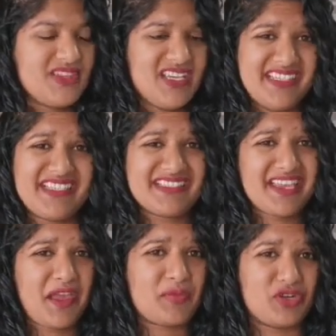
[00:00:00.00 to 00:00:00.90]
a
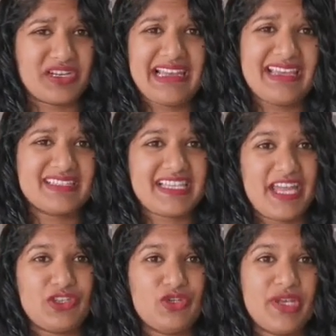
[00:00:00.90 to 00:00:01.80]
Discam or a Clicks
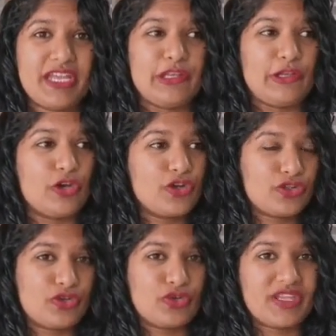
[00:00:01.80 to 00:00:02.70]
and you can look
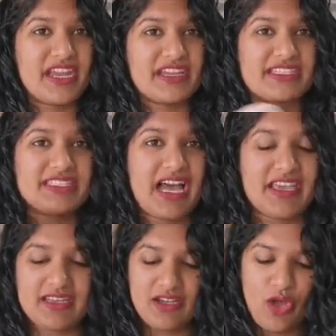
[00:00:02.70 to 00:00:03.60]
through their
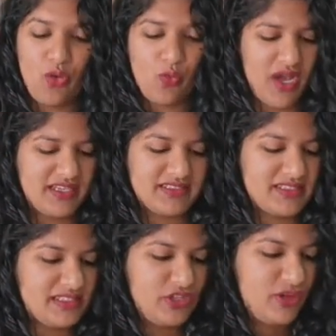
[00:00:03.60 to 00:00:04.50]
entire, why is
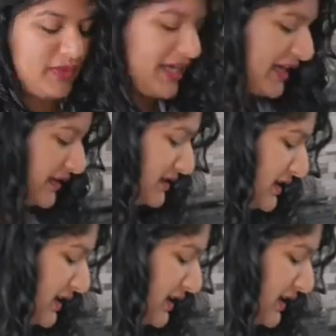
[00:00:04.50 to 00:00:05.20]
this still on my hand?